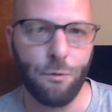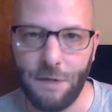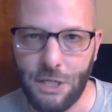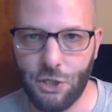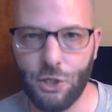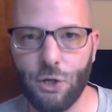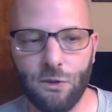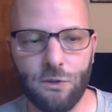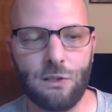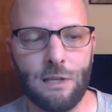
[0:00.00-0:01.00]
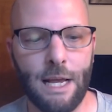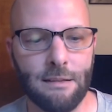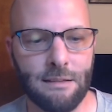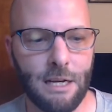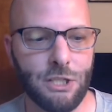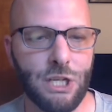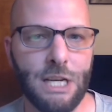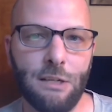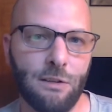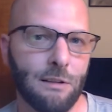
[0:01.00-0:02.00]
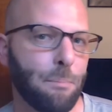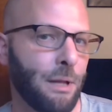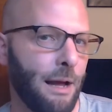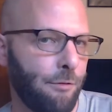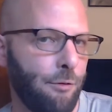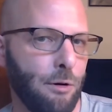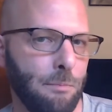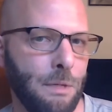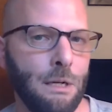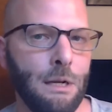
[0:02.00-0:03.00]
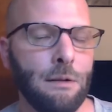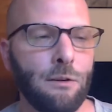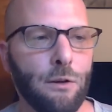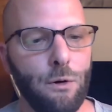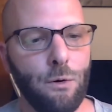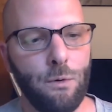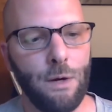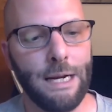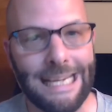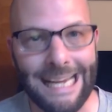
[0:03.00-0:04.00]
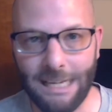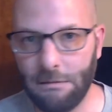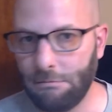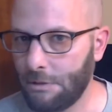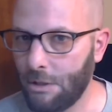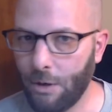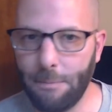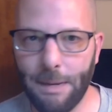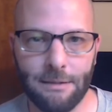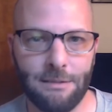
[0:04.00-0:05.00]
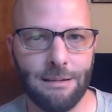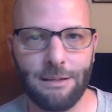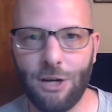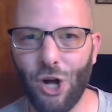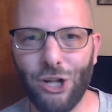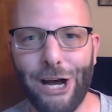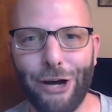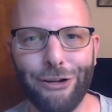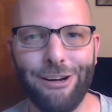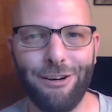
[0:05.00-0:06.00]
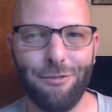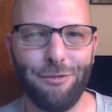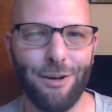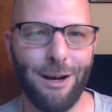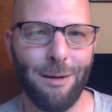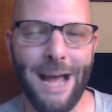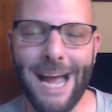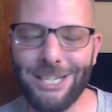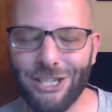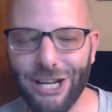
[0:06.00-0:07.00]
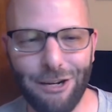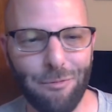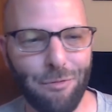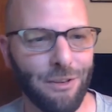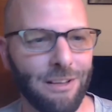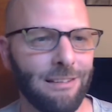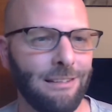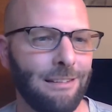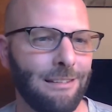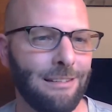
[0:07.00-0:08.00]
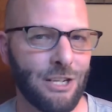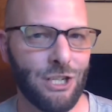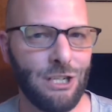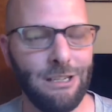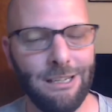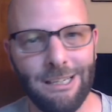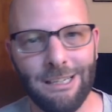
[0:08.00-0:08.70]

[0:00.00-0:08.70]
features and such into the platform. So again, going back to the call out of um, action item for this session,